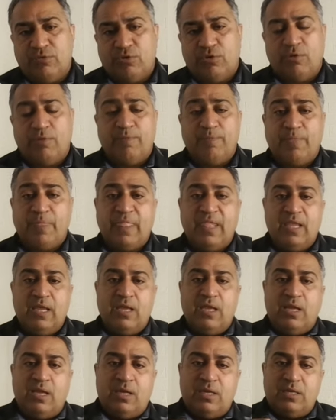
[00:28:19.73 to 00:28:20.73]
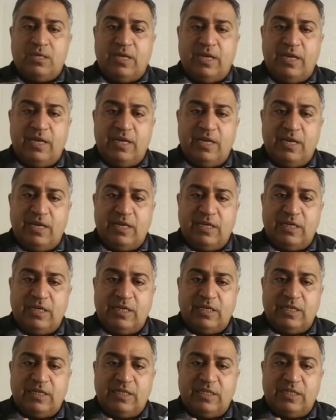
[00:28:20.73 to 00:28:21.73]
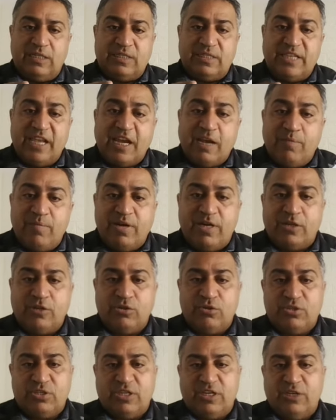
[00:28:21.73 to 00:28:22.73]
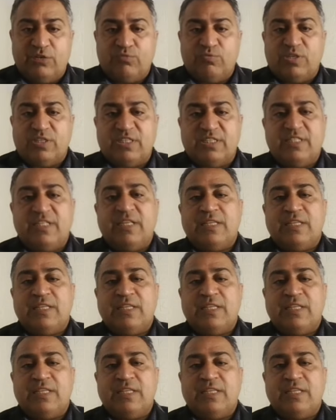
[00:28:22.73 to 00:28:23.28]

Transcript: So in segment those networks.